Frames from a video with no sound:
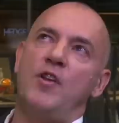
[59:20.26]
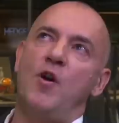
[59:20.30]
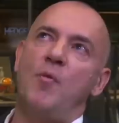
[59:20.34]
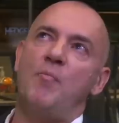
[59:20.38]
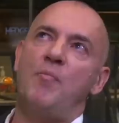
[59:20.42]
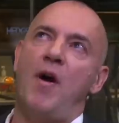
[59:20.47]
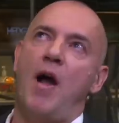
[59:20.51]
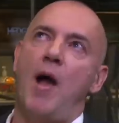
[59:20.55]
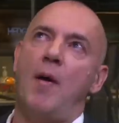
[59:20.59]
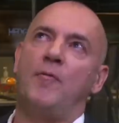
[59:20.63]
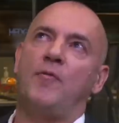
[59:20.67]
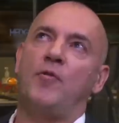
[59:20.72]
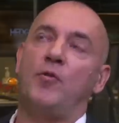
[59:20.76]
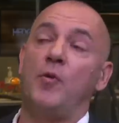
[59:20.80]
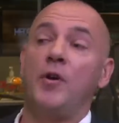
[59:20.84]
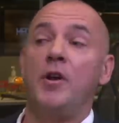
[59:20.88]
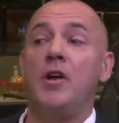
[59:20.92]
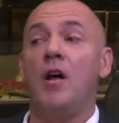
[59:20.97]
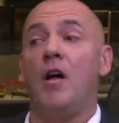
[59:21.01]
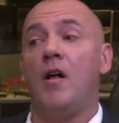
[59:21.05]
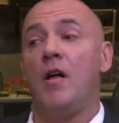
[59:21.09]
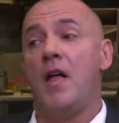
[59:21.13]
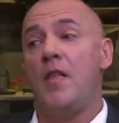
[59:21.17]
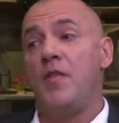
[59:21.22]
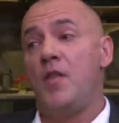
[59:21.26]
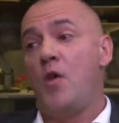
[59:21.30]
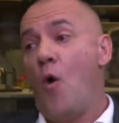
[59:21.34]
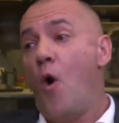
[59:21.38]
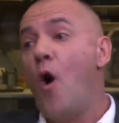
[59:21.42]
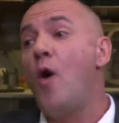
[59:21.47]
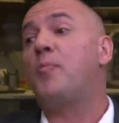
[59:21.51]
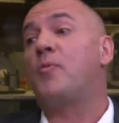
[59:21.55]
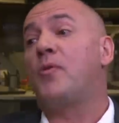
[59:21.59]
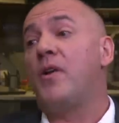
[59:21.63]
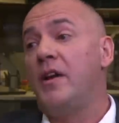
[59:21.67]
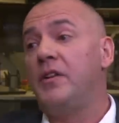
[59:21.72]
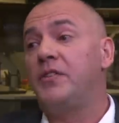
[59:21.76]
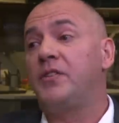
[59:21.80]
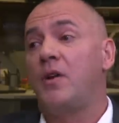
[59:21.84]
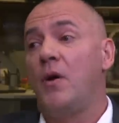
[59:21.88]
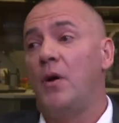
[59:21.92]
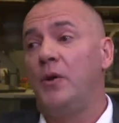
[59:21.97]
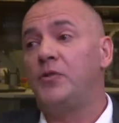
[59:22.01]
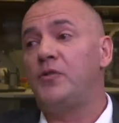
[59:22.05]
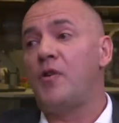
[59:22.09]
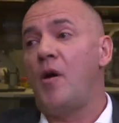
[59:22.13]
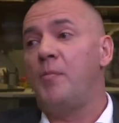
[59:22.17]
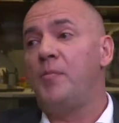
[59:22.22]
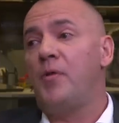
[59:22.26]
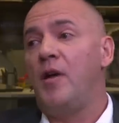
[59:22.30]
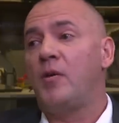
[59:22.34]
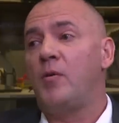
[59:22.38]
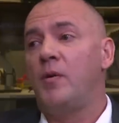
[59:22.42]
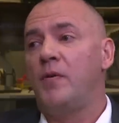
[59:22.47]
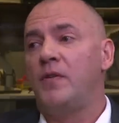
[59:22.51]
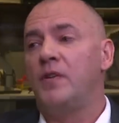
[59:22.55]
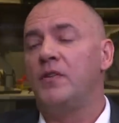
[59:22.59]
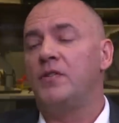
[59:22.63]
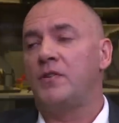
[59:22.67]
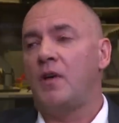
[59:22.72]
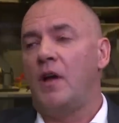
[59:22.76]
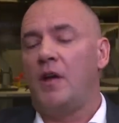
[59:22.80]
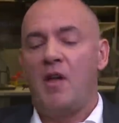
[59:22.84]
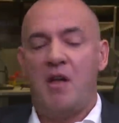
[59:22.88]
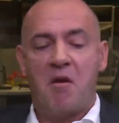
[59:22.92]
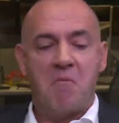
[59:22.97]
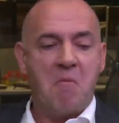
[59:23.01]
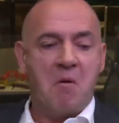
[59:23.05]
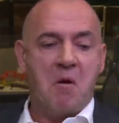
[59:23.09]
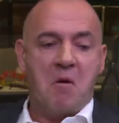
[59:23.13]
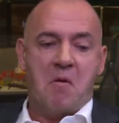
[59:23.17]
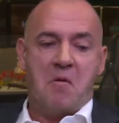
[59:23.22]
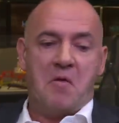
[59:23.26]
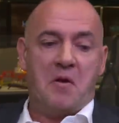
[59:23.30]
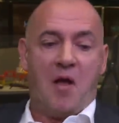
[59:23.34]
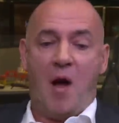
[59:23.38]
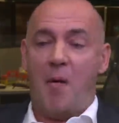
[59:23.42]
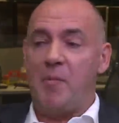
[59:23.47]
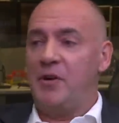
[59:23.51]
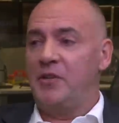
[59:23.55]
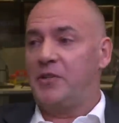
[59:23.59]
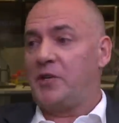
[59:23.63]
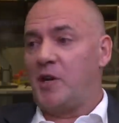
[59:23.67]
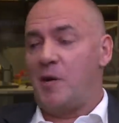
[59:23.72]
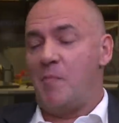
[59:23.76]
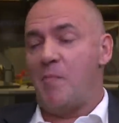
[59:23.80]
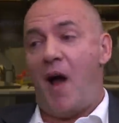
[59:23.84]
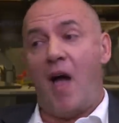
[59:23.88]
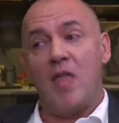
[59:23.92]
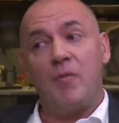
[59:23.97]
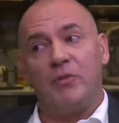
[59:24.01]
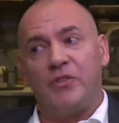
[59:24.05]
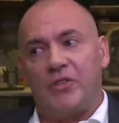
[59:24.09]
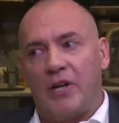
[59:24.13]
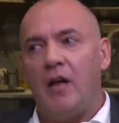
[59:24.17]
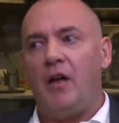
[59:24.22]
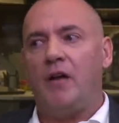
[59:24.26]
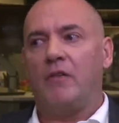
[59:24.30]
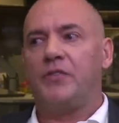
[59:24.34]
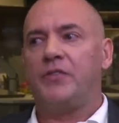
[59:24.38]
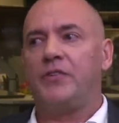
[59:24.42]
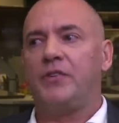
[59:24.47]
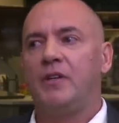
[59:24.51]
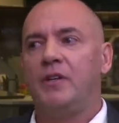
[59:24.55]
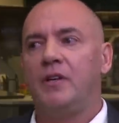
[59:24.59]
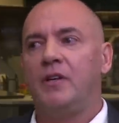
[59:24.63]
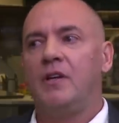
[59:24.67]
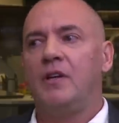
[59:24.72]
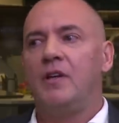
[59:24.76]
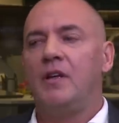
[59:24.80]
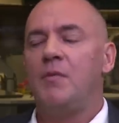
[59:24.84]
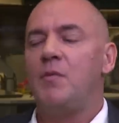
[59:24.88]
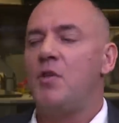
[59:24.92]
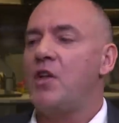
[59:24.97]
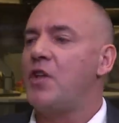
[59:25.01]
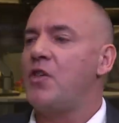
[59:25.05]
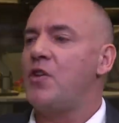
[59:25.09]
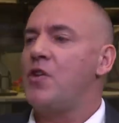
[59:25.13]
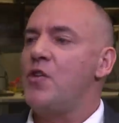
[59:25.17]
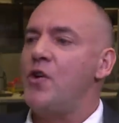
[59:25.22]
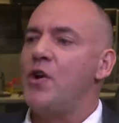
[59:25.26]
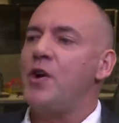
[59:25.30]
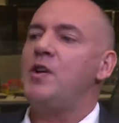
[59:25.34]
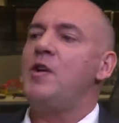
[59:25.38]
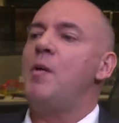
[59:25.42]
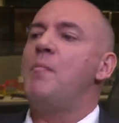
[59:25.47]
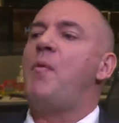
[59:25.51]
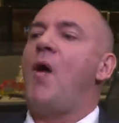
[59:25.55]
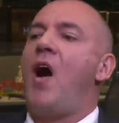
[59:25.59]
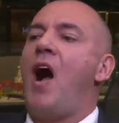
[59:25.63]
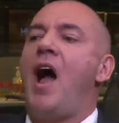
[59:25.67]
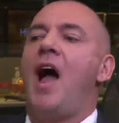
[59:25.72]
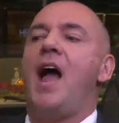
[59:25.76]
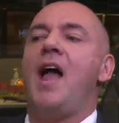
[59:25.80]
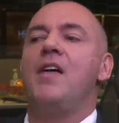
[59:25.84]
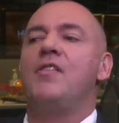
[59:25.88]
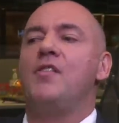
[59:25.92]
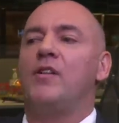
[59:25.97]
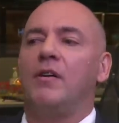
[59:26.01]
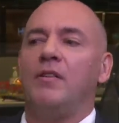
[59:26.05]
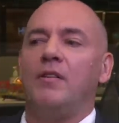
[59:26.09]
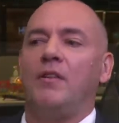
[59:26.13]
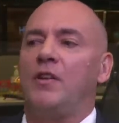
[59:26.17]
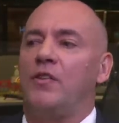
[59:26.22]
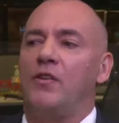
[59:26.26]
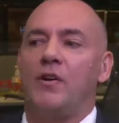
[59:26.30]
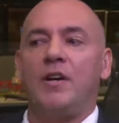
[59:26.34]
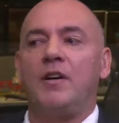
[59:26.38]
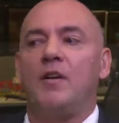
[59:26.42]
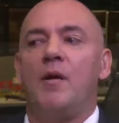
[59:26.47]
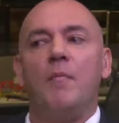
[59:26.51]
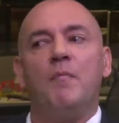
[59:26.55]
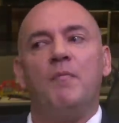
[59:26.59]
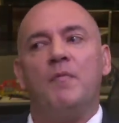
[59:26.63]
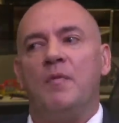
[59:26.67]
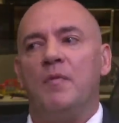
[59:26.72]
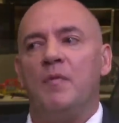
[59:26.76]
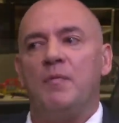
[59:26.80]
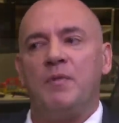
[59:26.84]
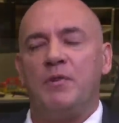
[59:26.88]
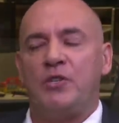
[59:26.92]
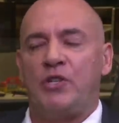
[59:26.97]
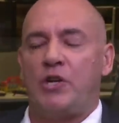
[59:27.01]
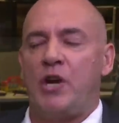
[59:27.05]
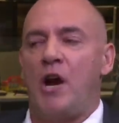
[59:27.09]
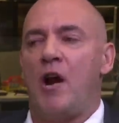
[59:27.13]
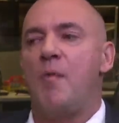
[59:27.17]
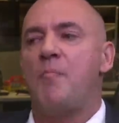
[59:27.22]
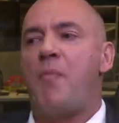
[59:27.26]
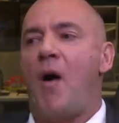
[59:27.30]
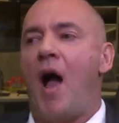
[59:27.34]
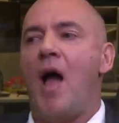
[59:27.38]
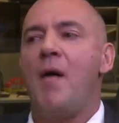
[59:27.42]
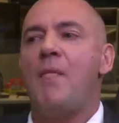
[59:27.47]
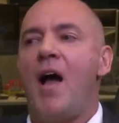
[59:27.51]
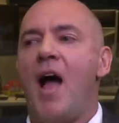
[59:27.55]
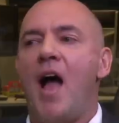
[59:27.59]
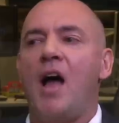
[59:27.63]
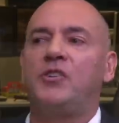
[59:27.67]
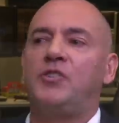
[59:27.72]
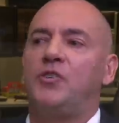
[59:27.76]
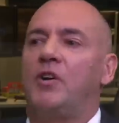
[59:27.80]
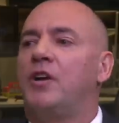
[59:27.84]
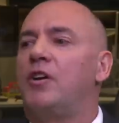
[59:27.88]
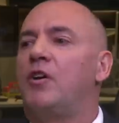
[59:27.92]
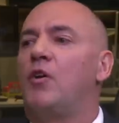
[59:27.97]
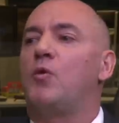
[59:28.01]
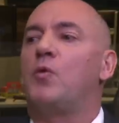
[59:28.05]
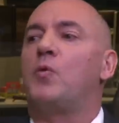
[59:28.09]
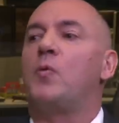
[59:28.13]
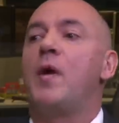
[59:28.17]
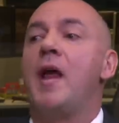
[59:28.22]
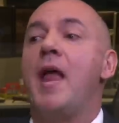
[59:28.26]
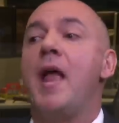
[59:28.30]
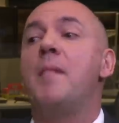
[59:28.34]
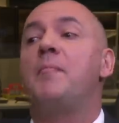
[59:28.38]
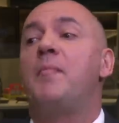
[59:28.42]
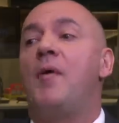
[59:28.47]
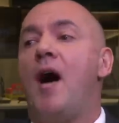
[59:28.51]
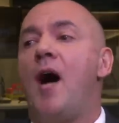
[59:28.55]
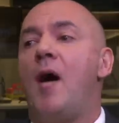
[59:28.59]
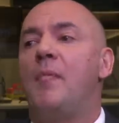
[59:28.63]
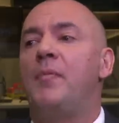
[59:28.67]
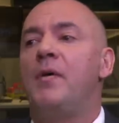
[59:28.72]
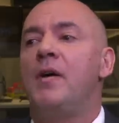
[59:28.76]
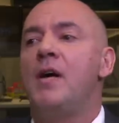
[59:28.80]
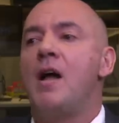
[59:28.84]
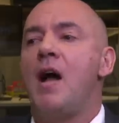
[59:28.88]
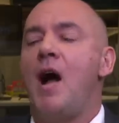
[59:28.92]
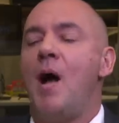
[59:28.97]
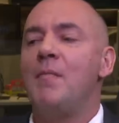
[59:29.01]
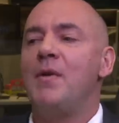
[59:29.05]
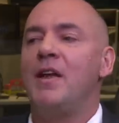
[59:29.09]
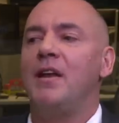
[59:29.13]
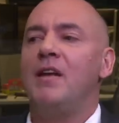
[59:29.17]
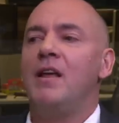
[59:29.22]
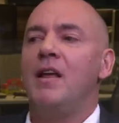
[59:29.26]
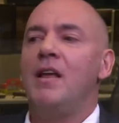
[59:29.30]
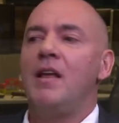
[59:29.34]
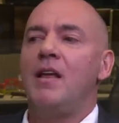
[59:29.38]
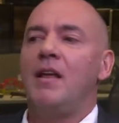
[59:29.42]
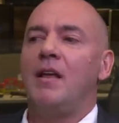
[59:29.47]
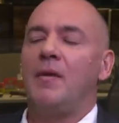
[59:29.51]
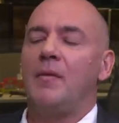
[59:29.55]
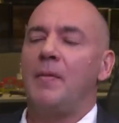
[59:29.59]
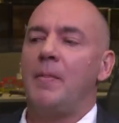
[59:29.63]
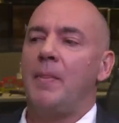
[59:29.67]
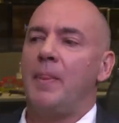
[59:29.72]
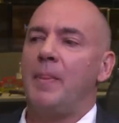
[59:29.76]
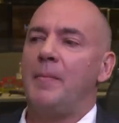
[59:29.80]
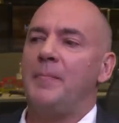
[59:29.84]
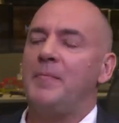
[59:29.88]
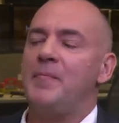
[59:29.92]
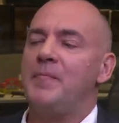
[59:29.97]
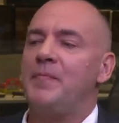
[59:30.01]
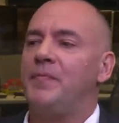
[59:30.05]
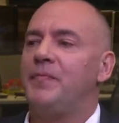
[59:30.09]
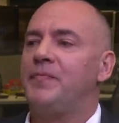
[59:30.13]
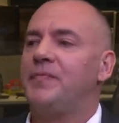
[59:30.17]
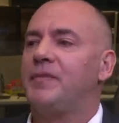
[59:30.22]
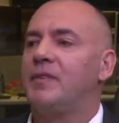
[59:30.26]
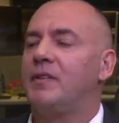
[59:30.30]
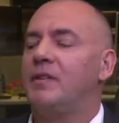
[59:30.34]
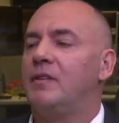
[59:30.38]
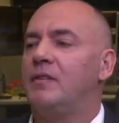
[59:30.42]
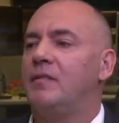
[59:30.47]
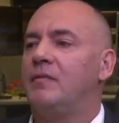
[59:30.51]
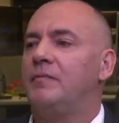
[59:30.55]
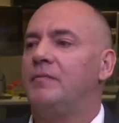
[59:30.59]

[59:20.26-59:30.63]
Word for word: don't buy them for real and the oil price goes up, like yeah. we just got, the companies are going to buy themselves. That's what I mean. Like they're, they're going to buy. They're like they're going to share buybacks are going to ramp up. I mean, because then you're if they don't move from